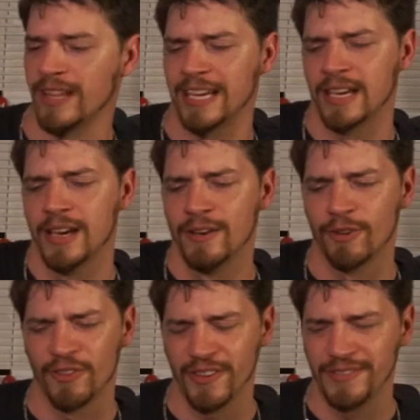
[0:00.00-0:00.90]
Like,
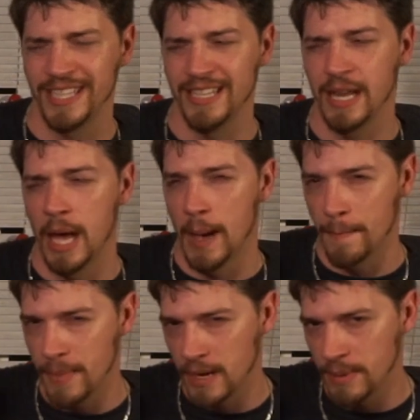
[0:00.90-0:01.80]
for 15,
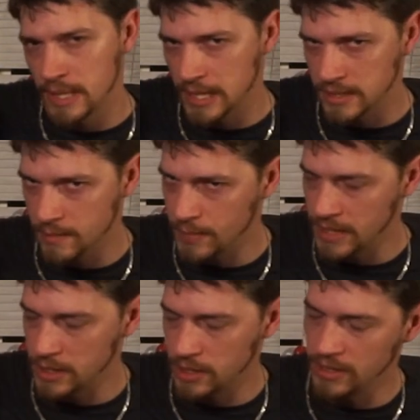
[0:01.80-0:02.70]
maybe that's a
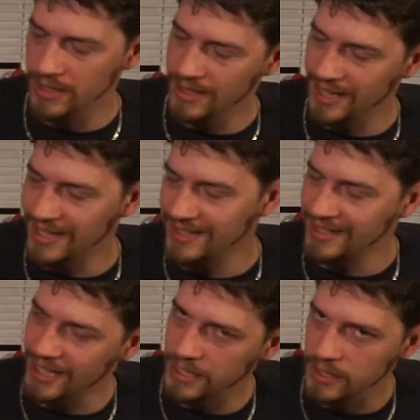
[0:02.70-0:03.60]
bit
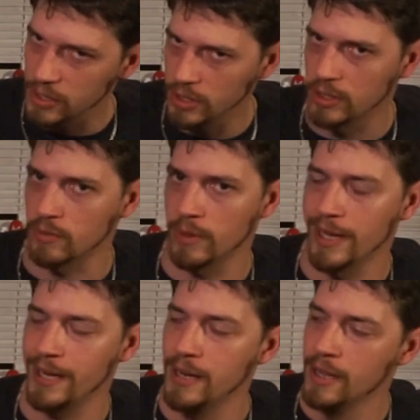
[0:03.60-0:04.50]
not as good,
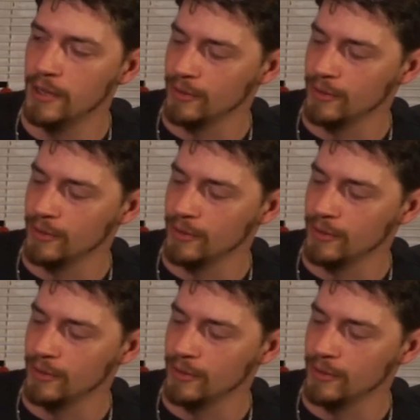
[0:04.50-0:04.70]
right?